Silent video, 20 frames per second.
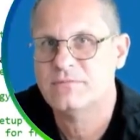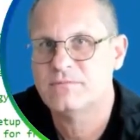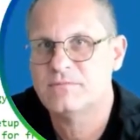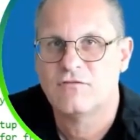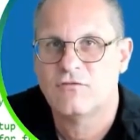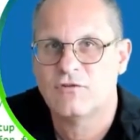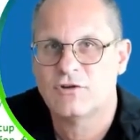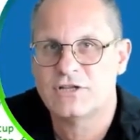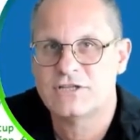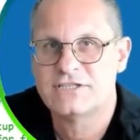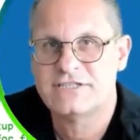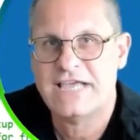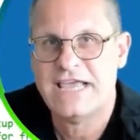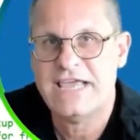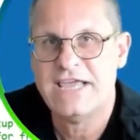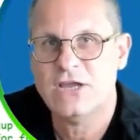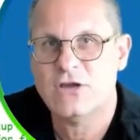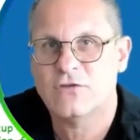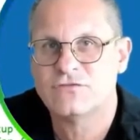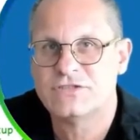For the
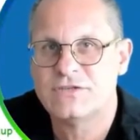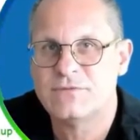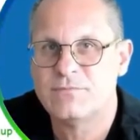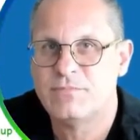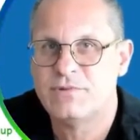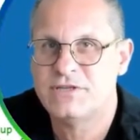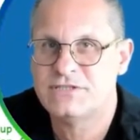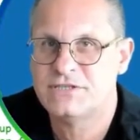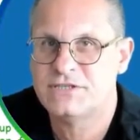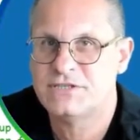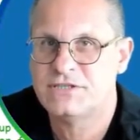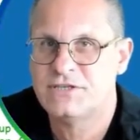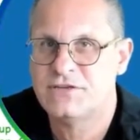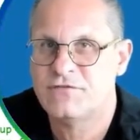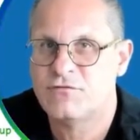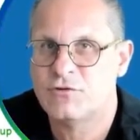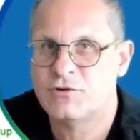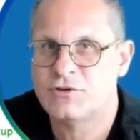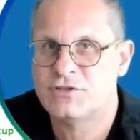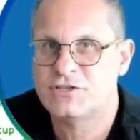sake of simplicity
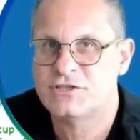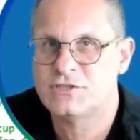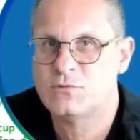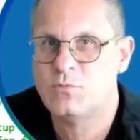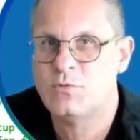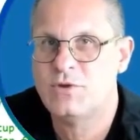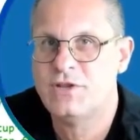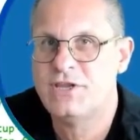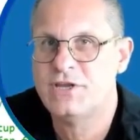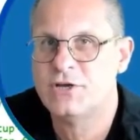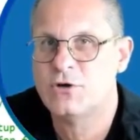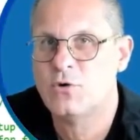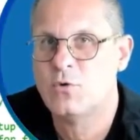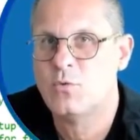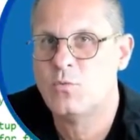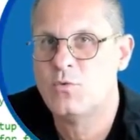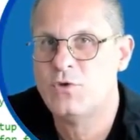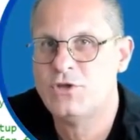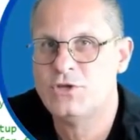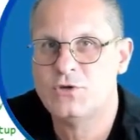for this video,
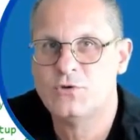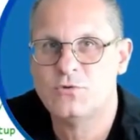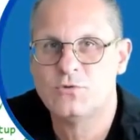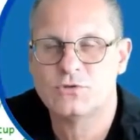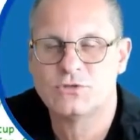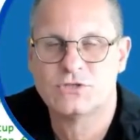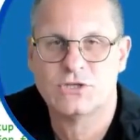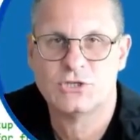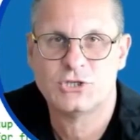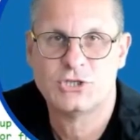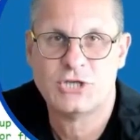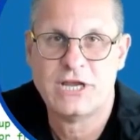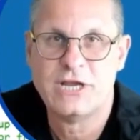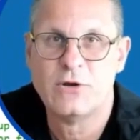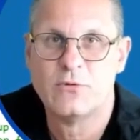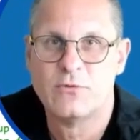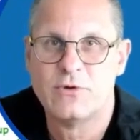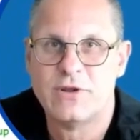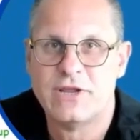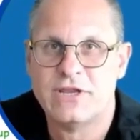we use the
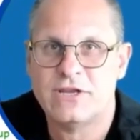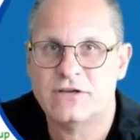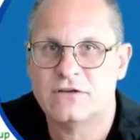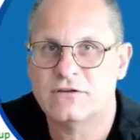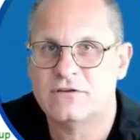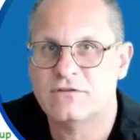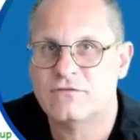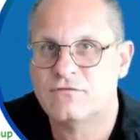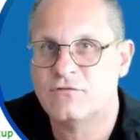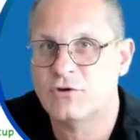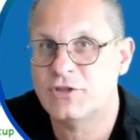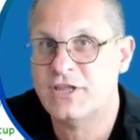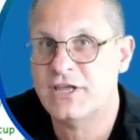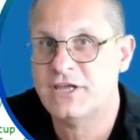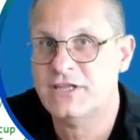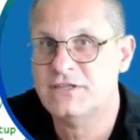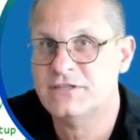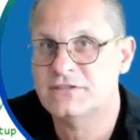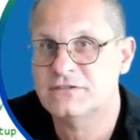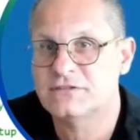generator for
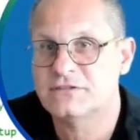that.